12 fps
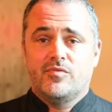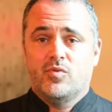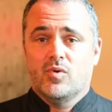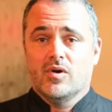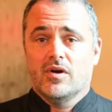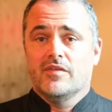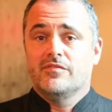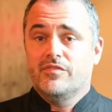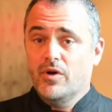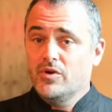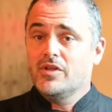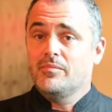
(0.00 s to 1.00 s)
for
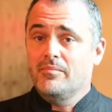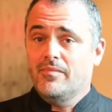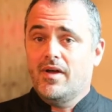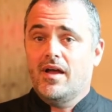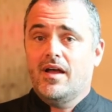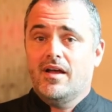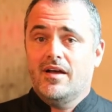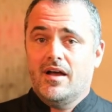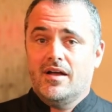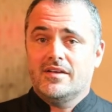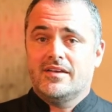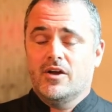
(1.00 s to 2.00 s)
voting
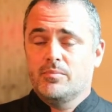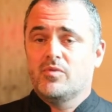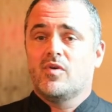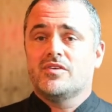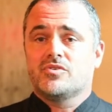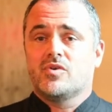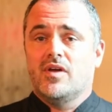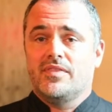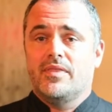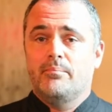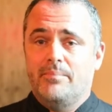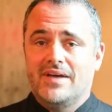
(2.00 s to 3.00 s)
Terrapin
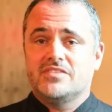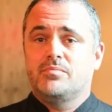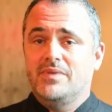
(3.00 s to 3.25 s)
Restaurant the best